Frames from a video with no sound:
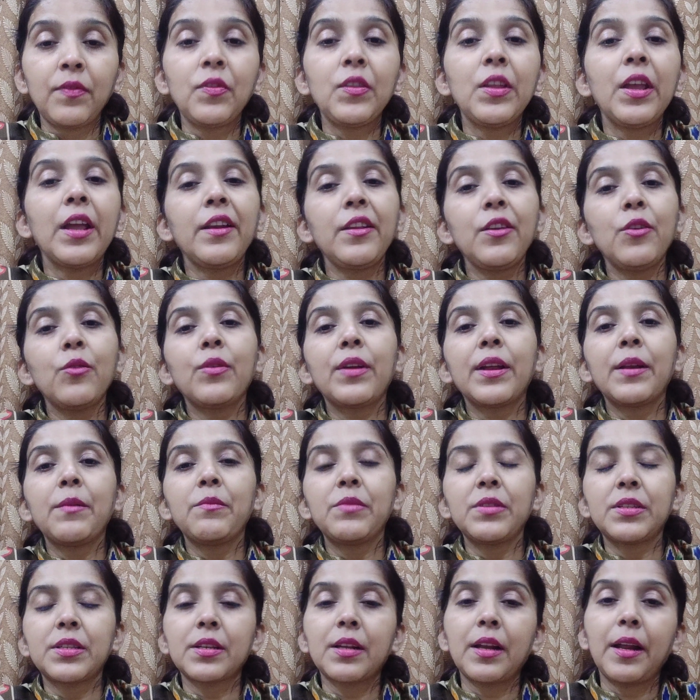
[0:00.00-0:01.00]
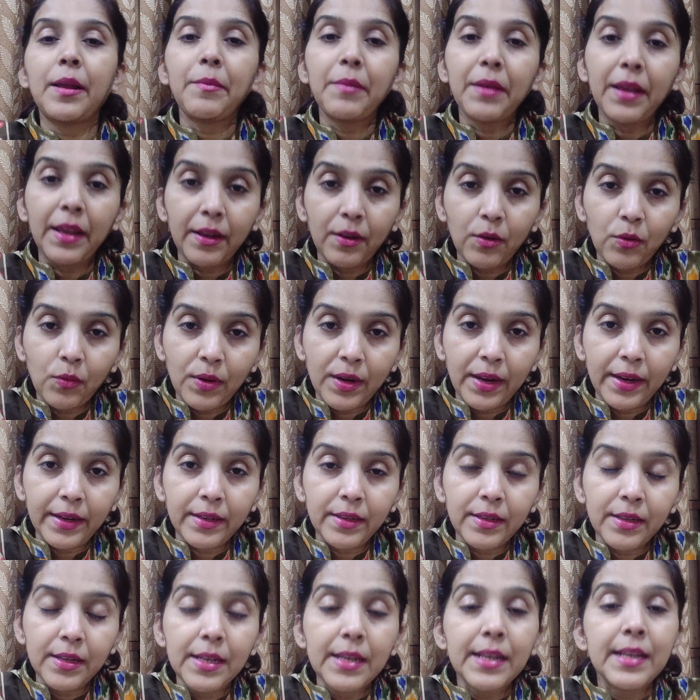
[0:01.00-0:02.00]
There you can prescribe
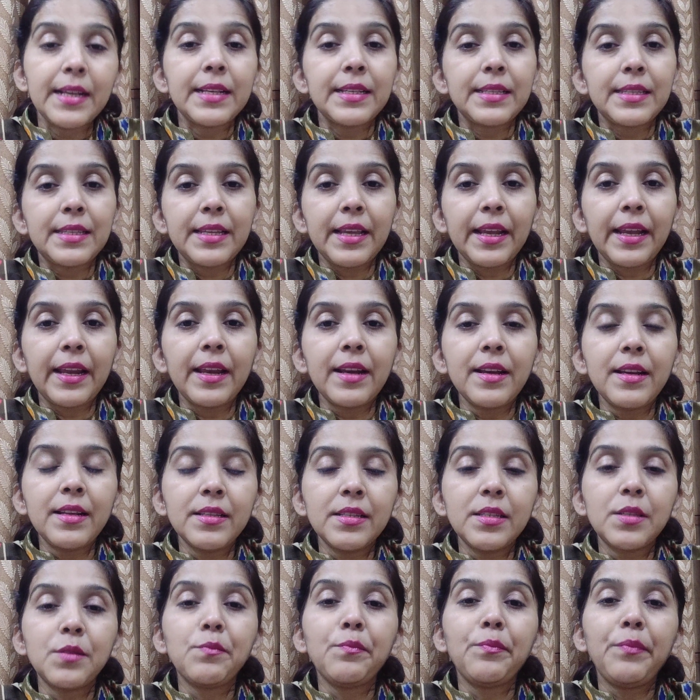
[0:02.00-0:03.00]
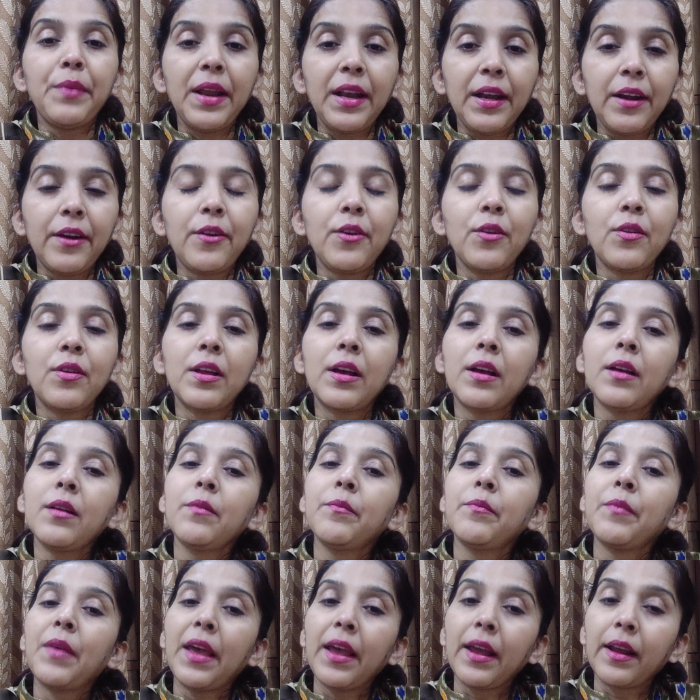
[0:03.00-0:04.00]
aconite. Second is belladonna.
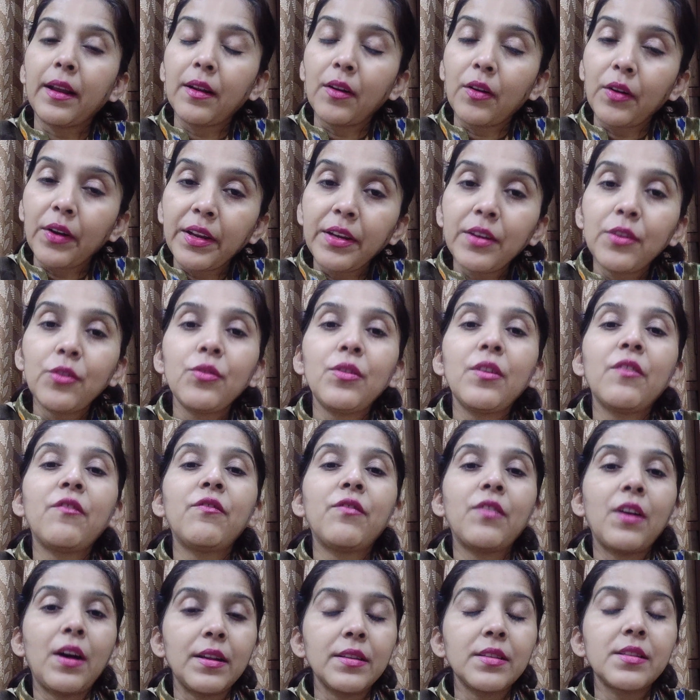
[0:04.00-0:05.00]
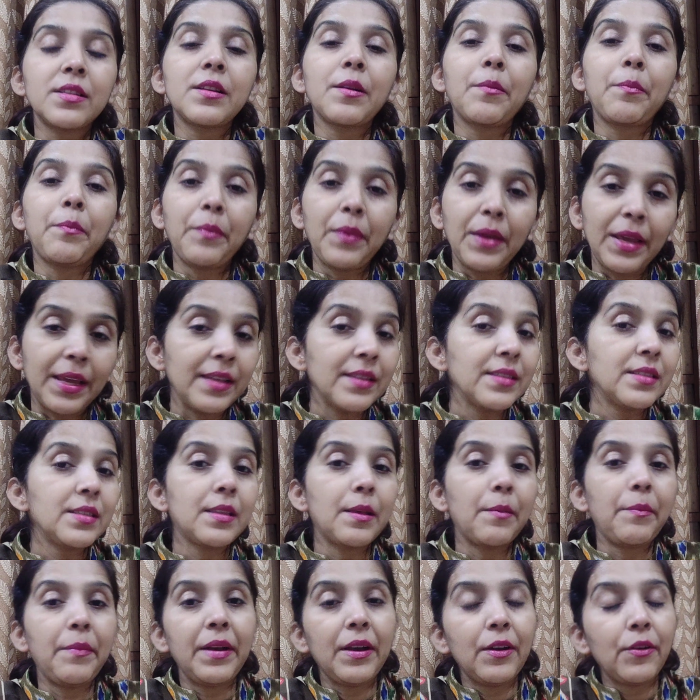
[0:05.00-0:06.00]
According to the faster
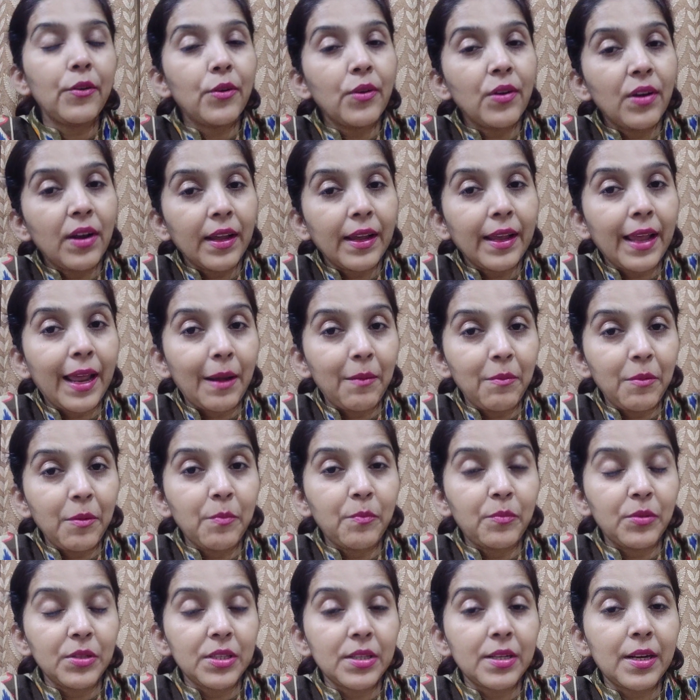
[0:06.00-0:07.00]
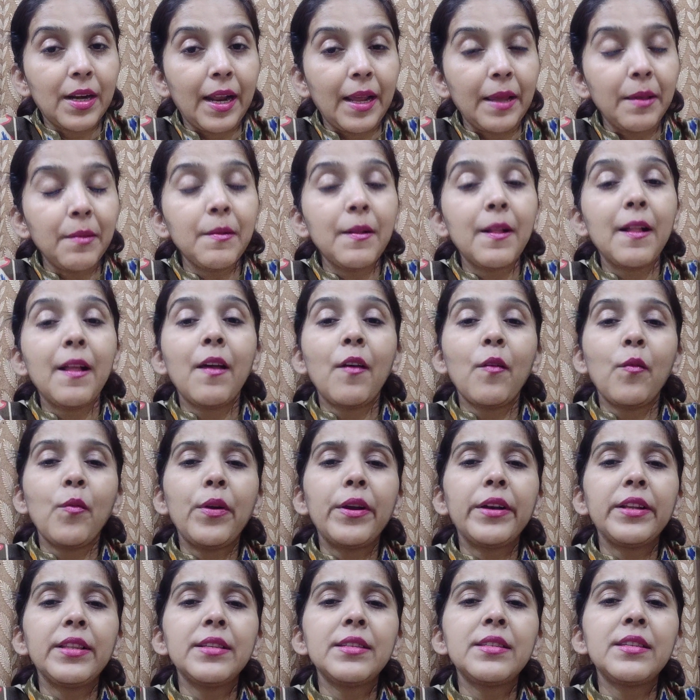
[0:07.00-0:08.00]
pace, the belladonna can be prescribed
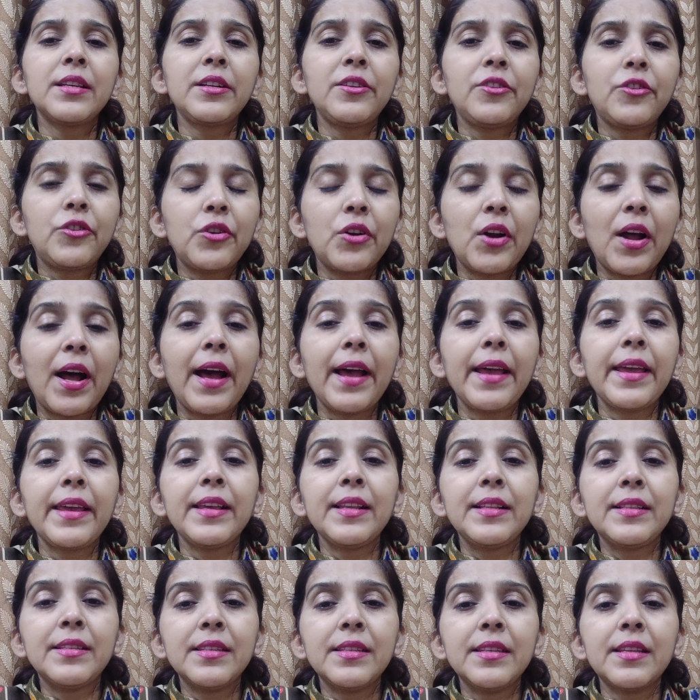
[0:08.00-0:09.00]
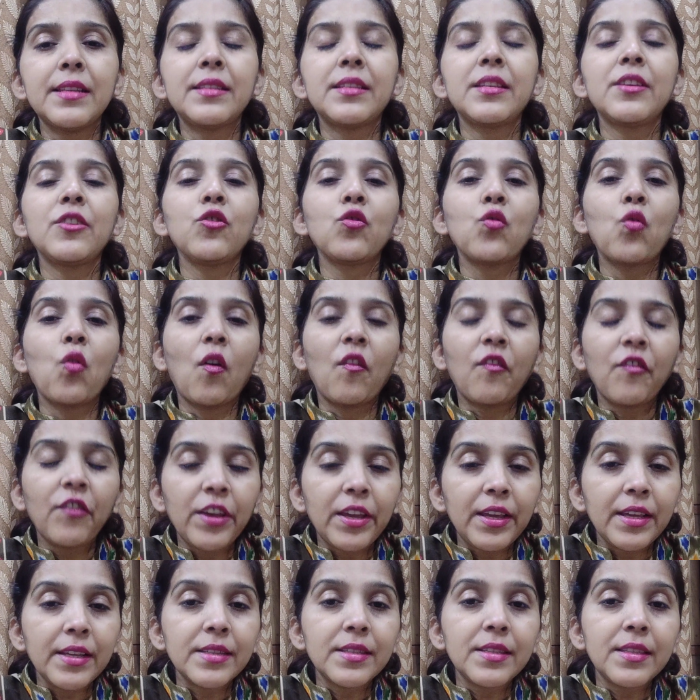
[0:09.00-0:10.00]
where there is a dry incessant
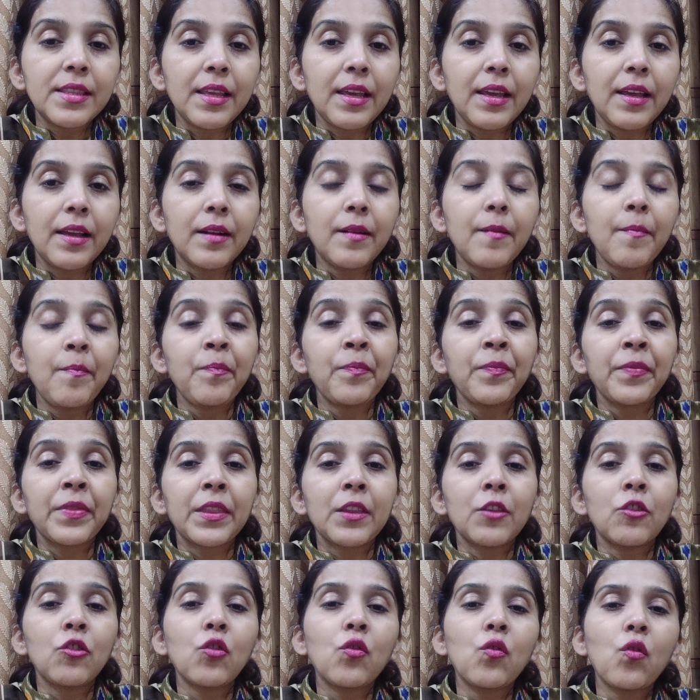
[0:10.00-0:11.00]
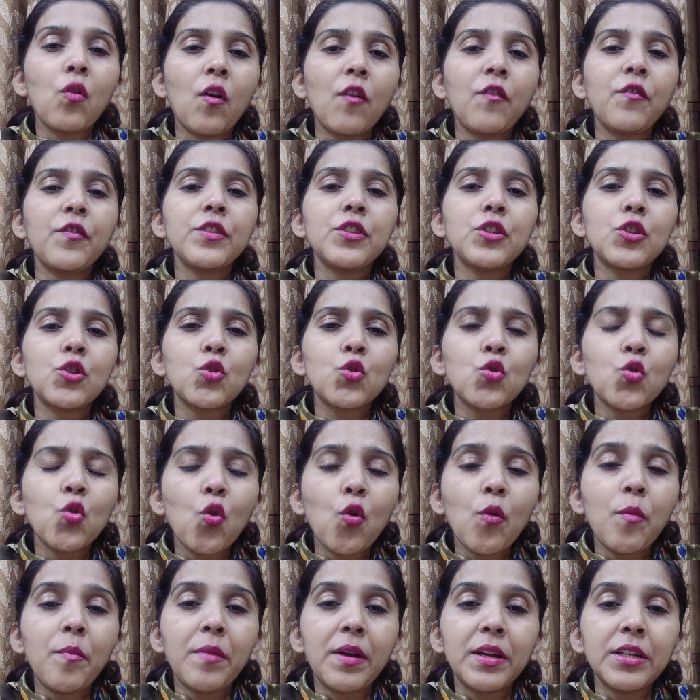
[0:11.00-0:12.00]
coughing is there. The cough is
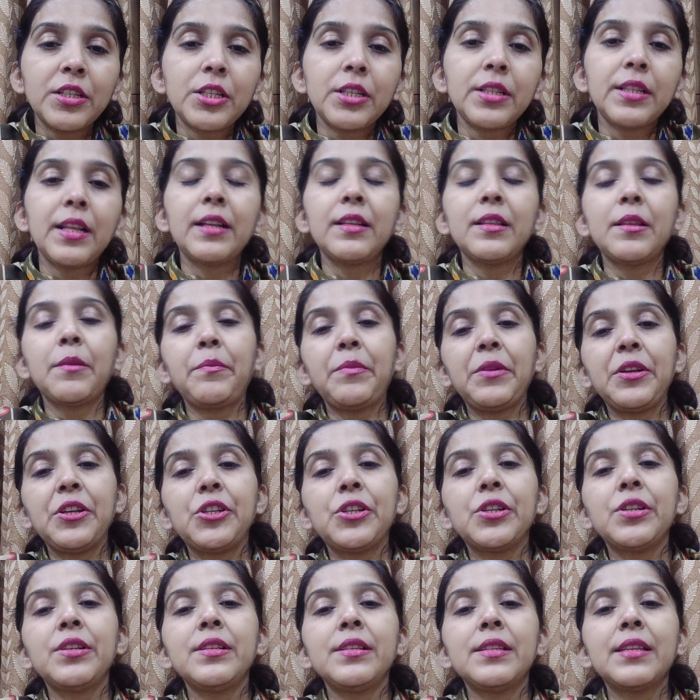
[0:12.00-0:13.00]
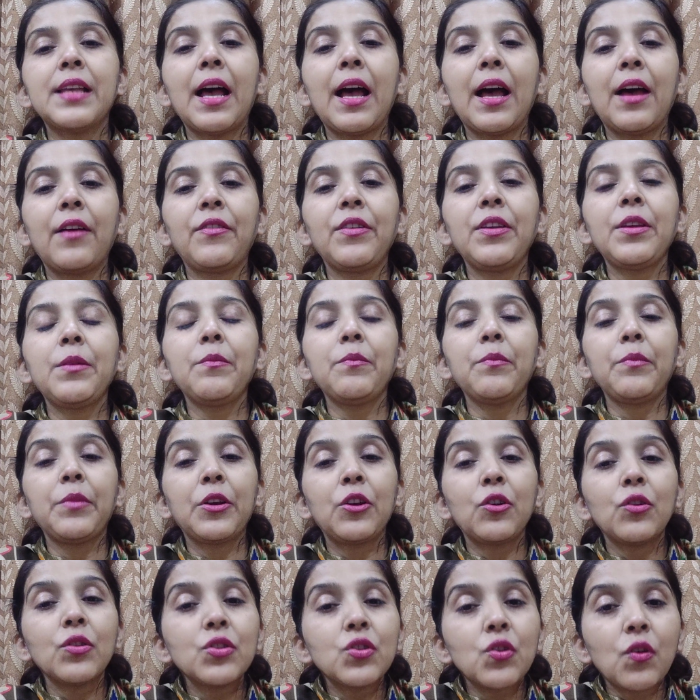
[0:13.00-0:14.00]
so much that the patient is having,
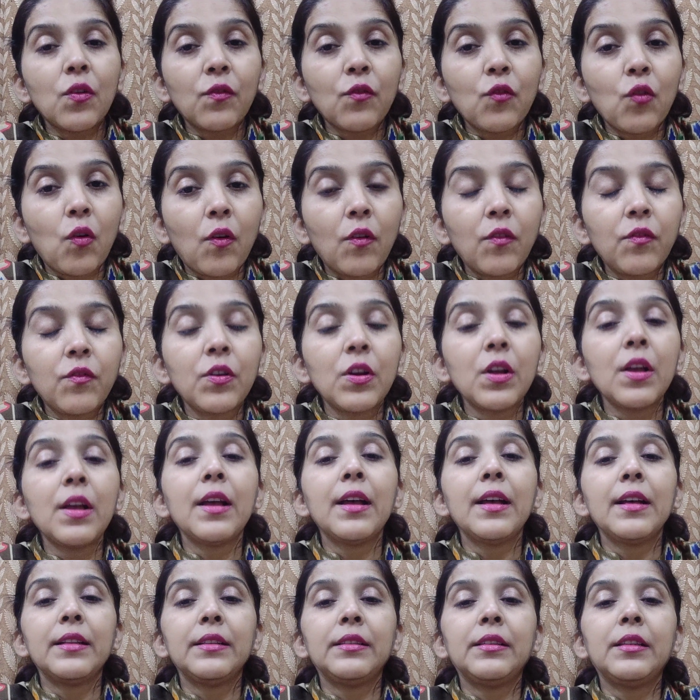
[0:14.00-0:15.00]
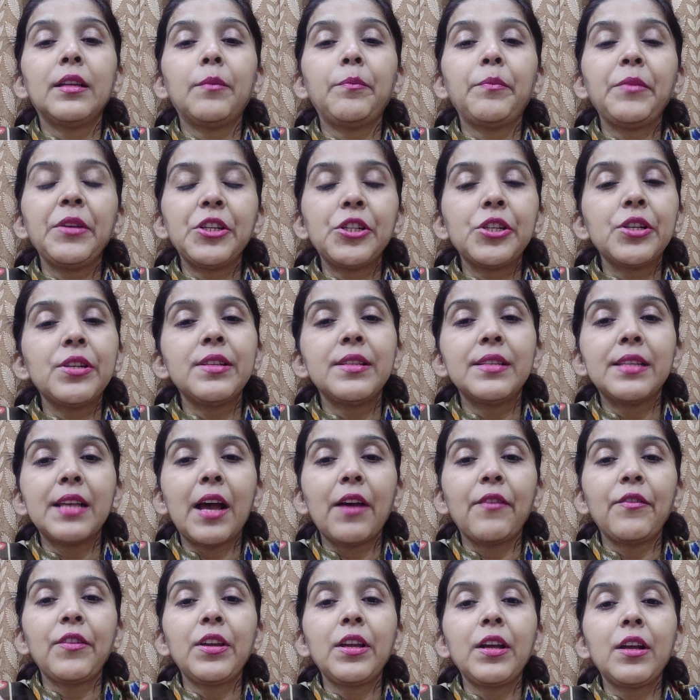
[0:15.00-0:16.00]
because of cough, the patient is
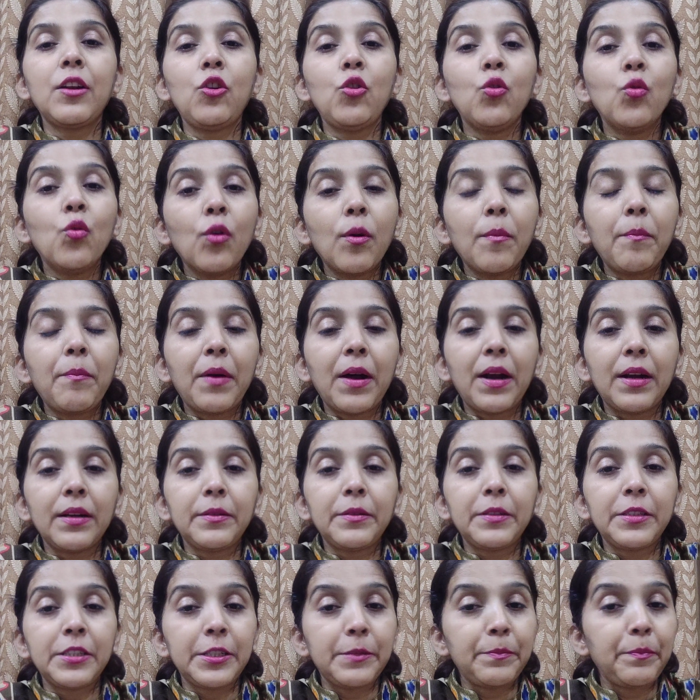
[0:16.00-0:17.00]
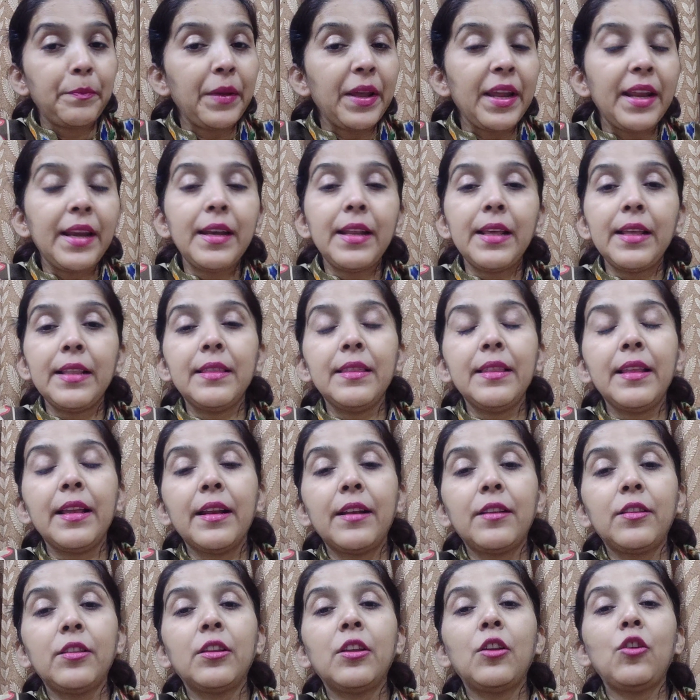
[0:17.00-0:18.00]
having a low part pain in
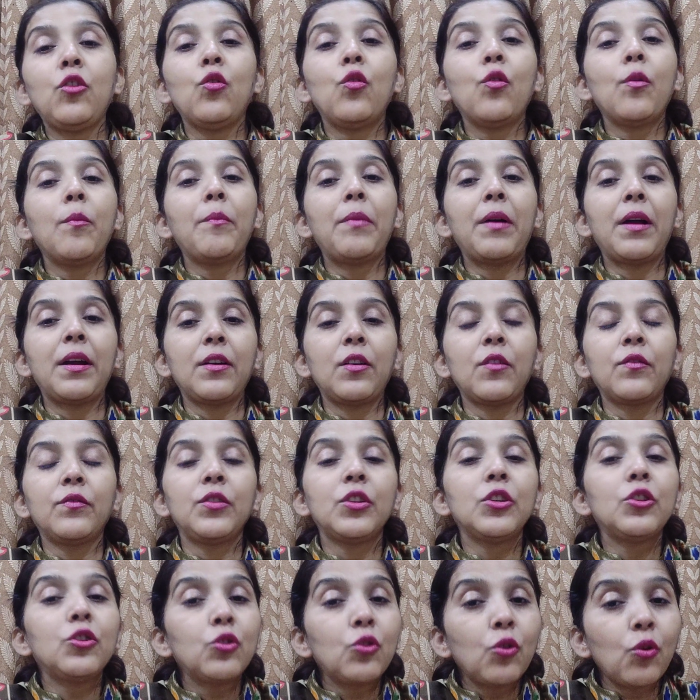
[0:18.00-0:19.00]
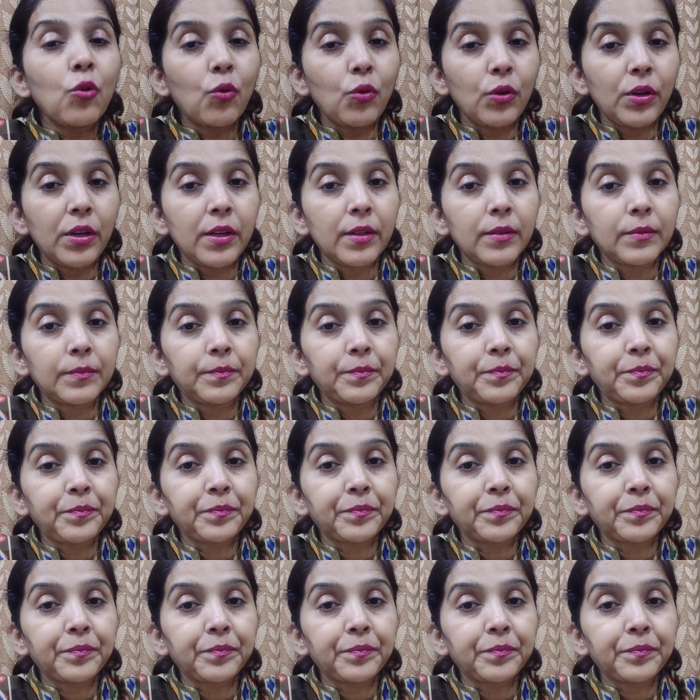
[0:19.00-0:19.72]
the low part of the throat.